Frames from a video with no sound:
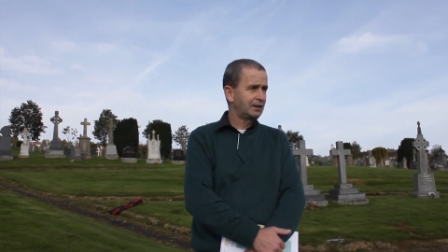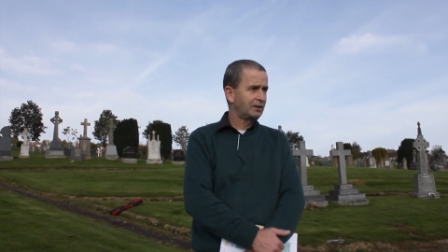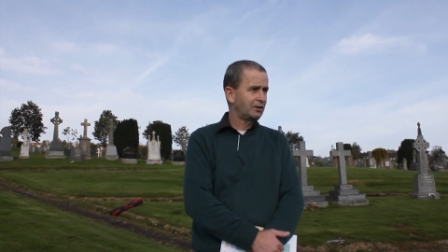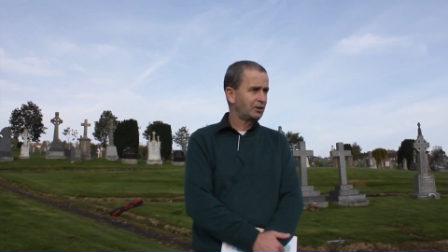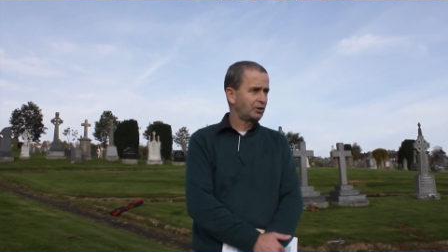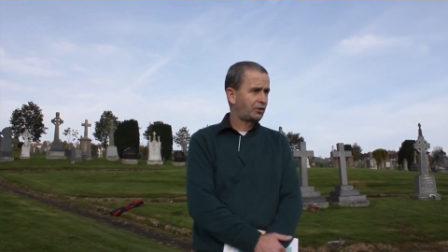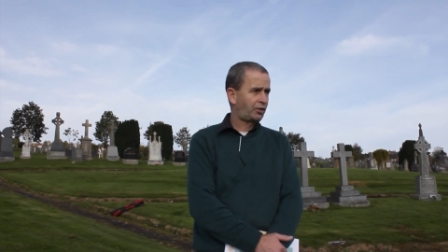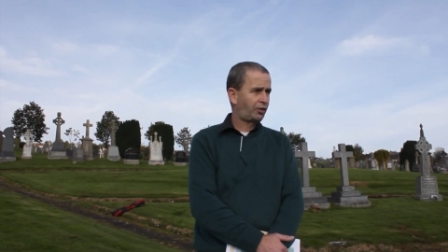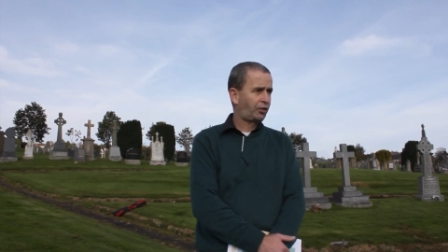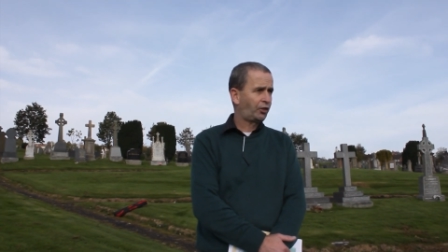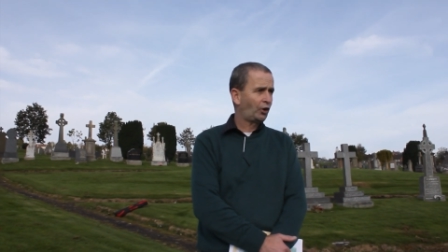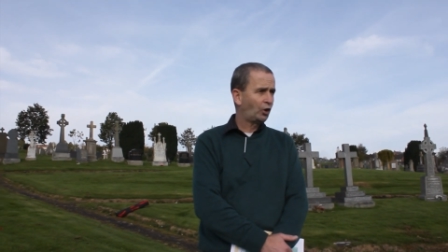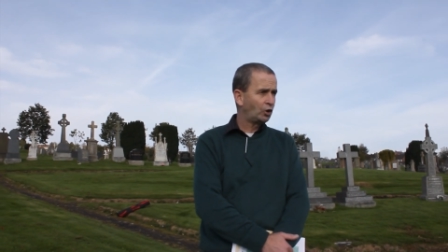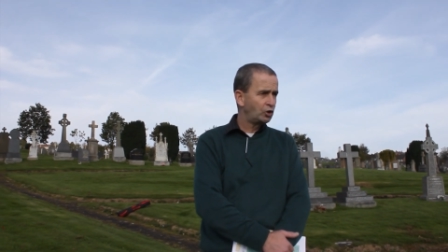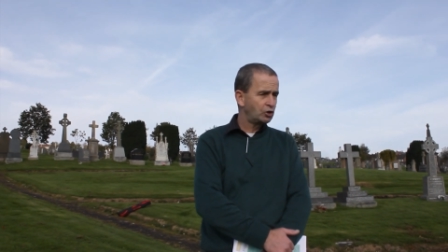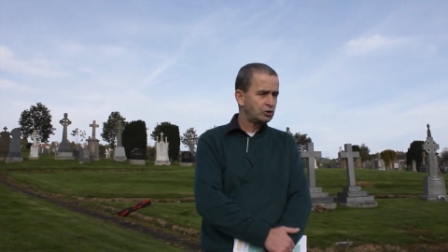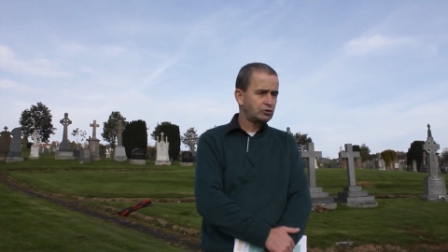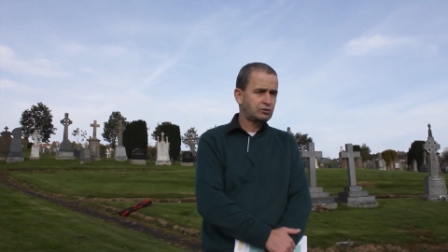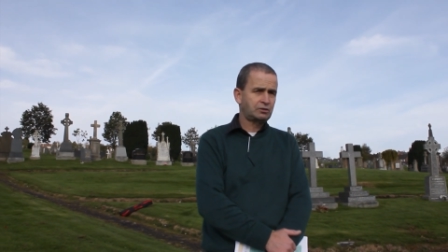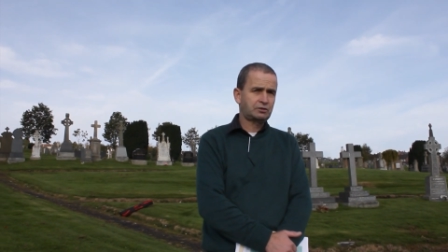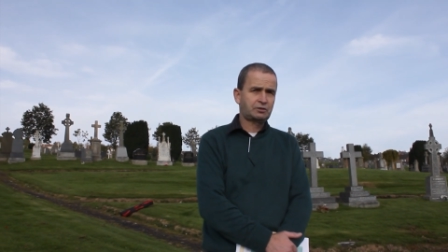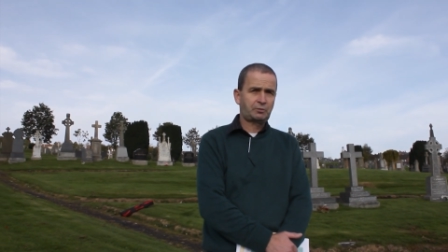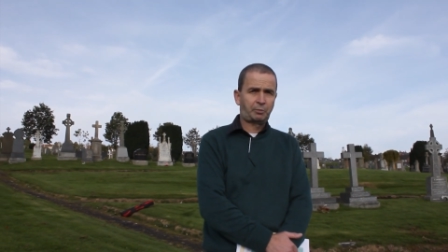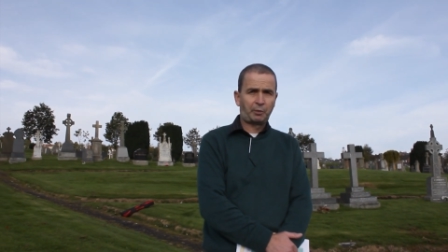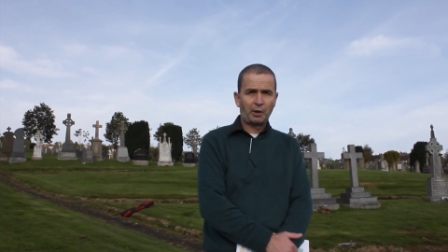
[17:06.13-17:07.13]
There are
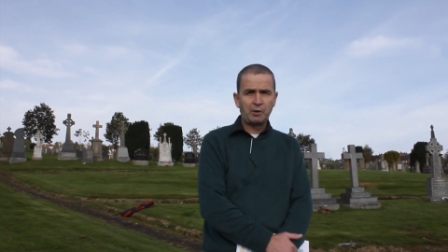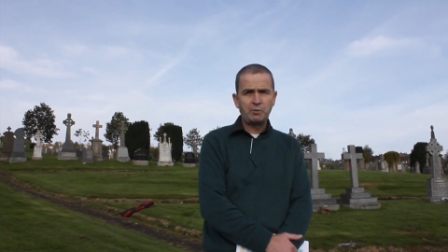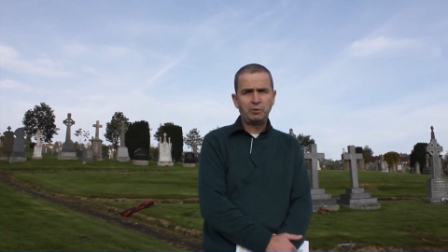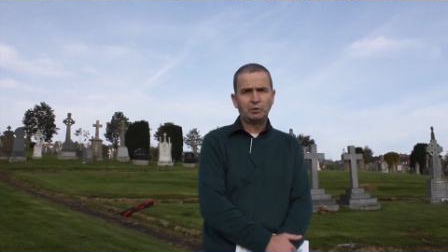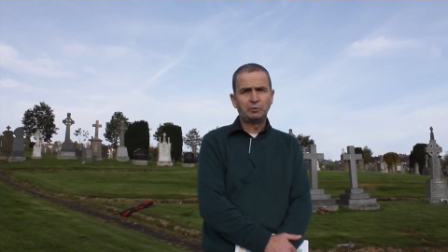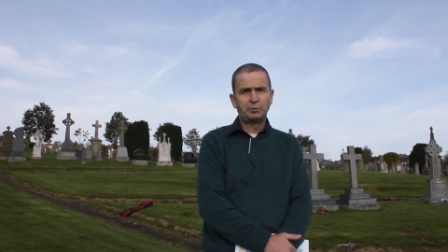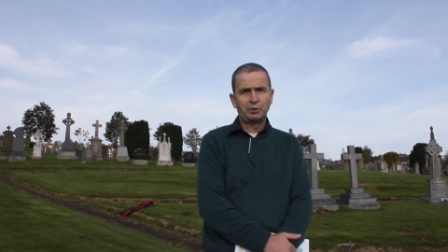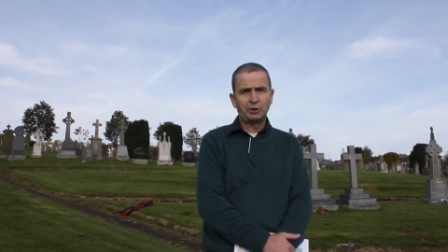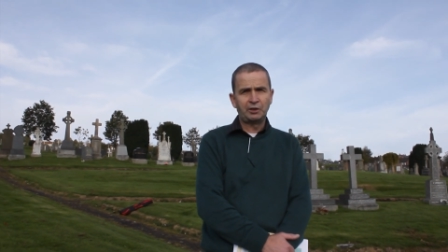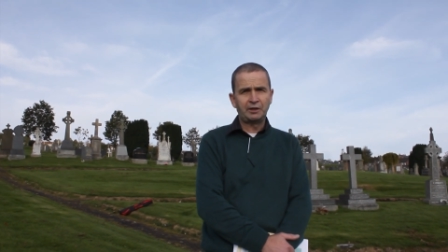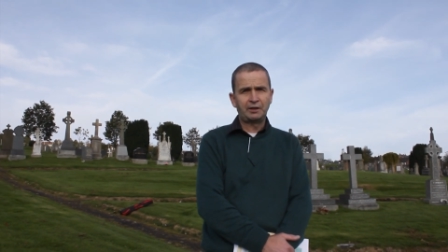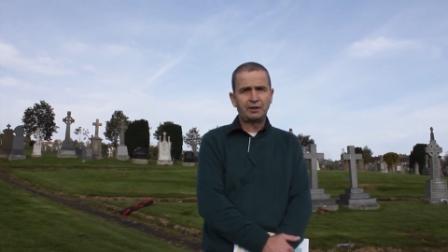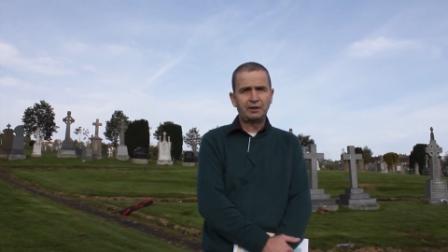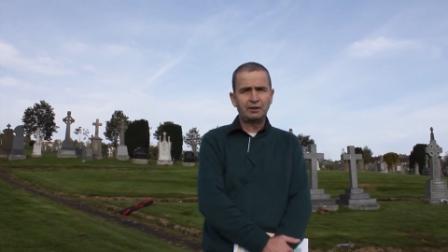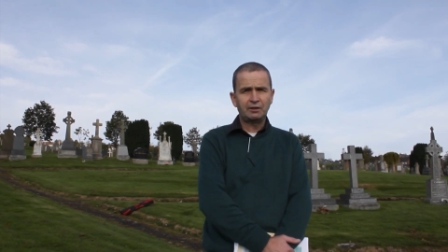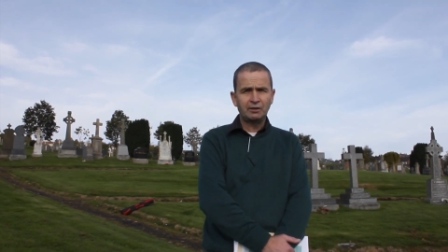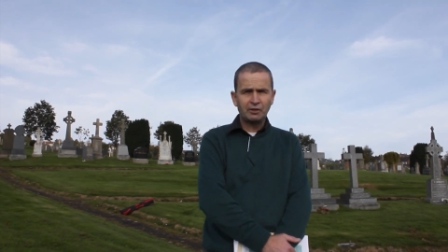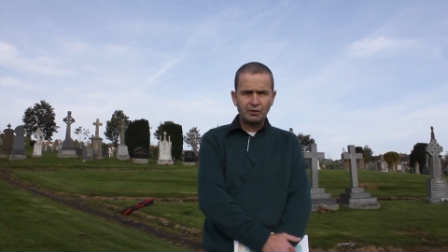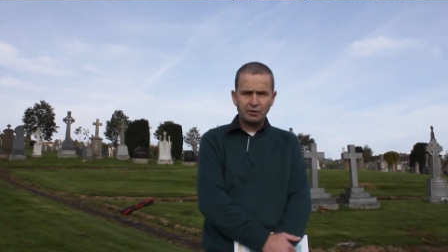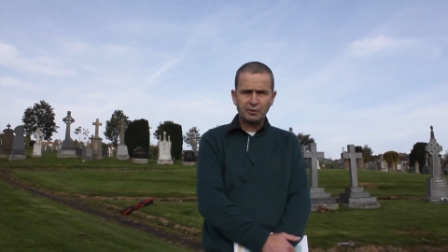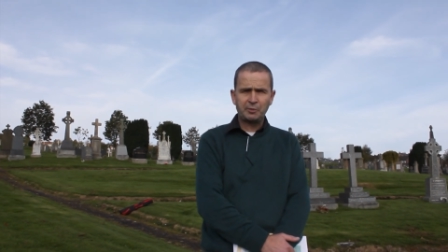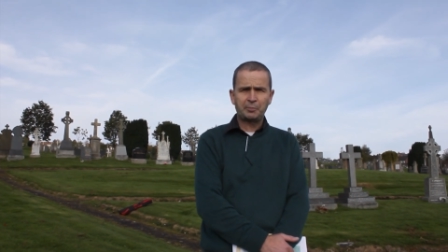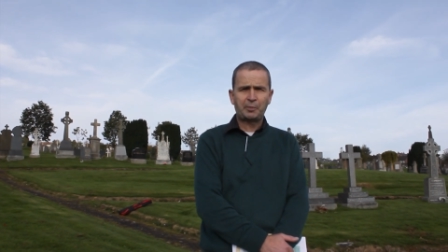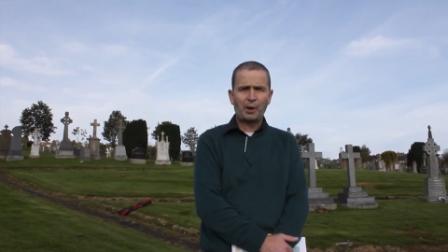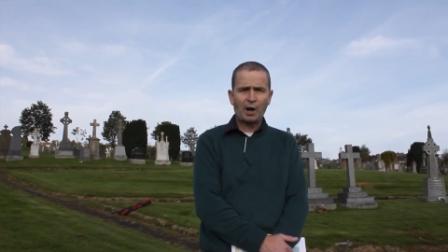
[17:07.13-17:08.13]
thousands of people buried here. They're
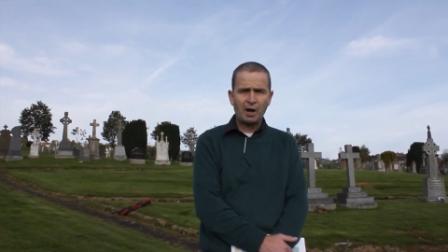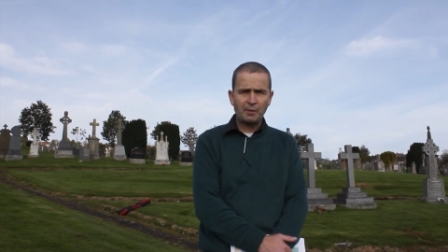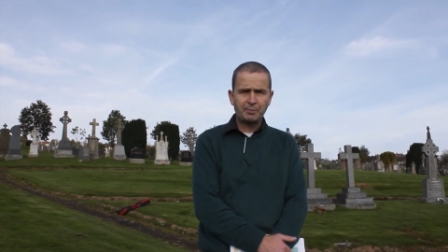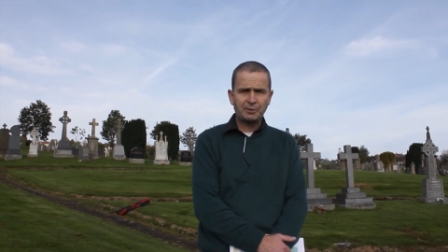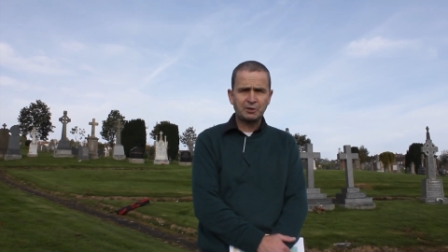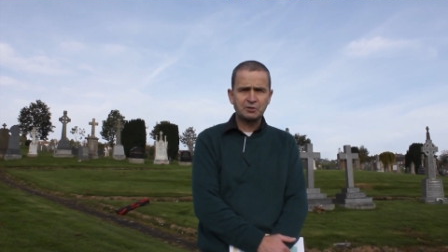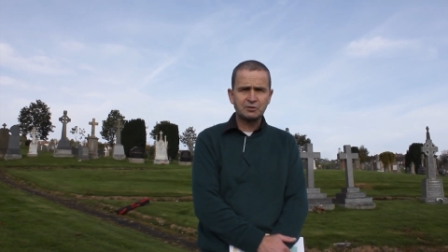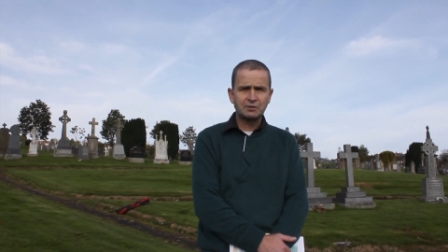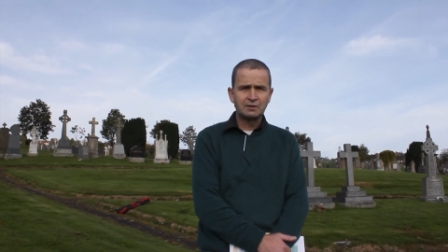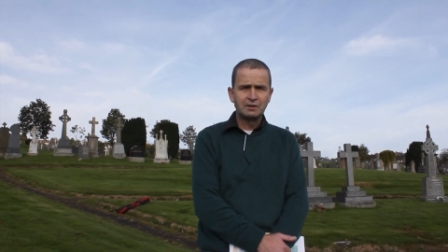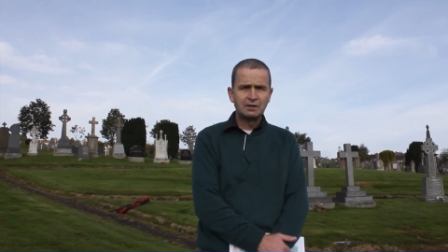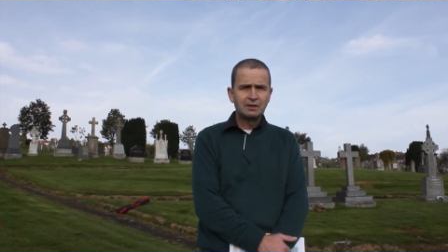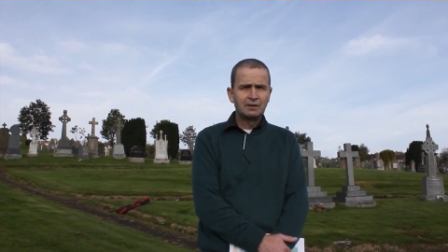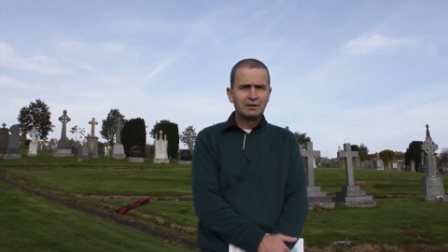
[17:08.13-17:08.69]
the paupers.